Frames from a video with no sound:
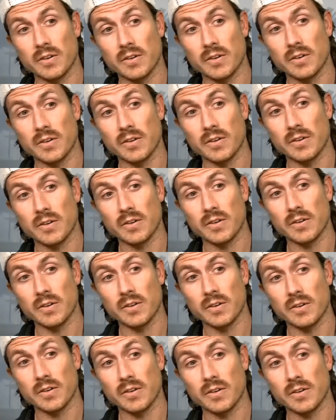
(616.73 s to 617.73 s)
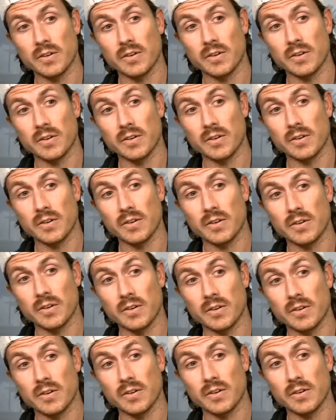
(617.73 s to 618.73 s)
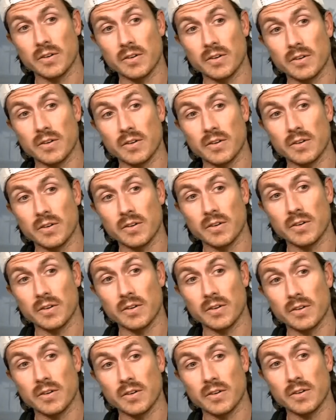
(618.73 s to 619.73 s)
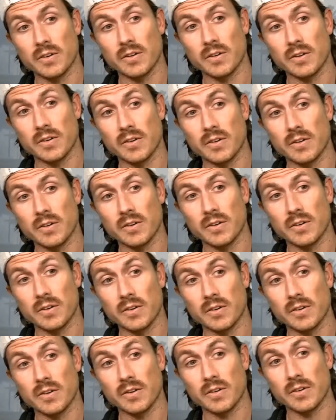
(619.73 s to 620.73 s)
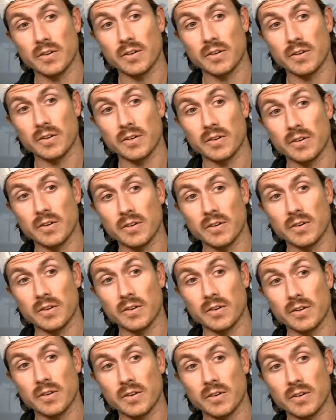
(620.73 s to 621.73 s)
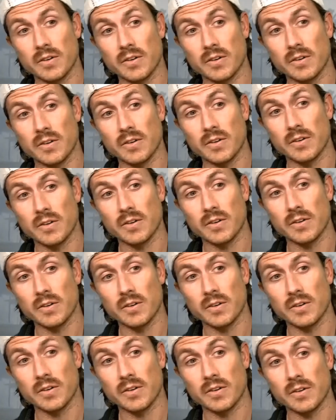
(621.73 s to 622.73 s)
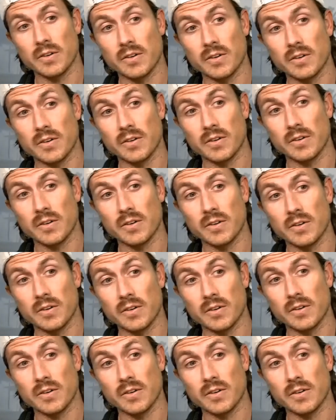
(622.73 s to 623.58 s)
[no speech]